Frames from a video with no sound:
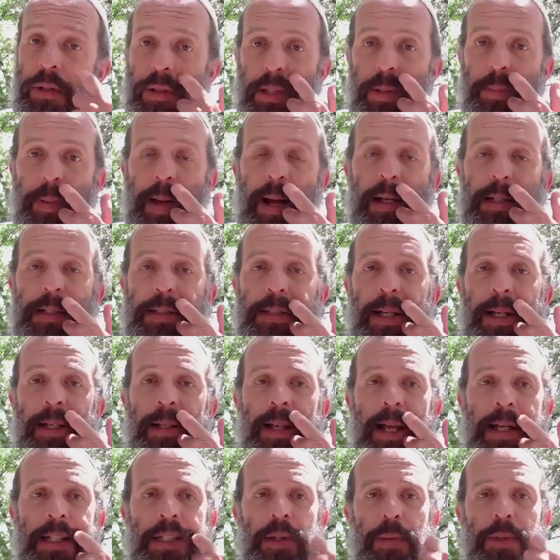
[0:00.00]
into
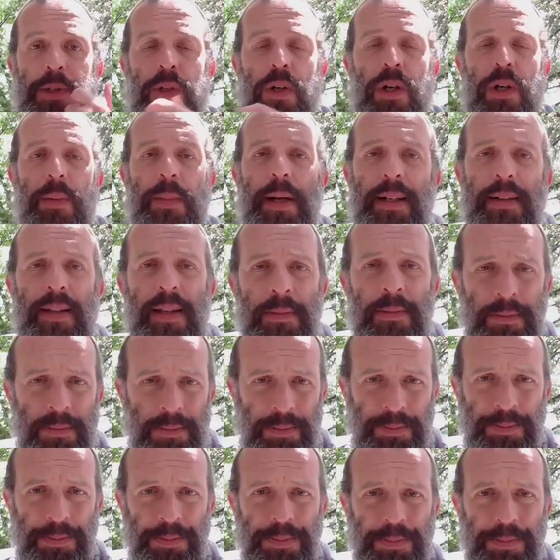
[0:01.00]
Palestine, as it was called back then,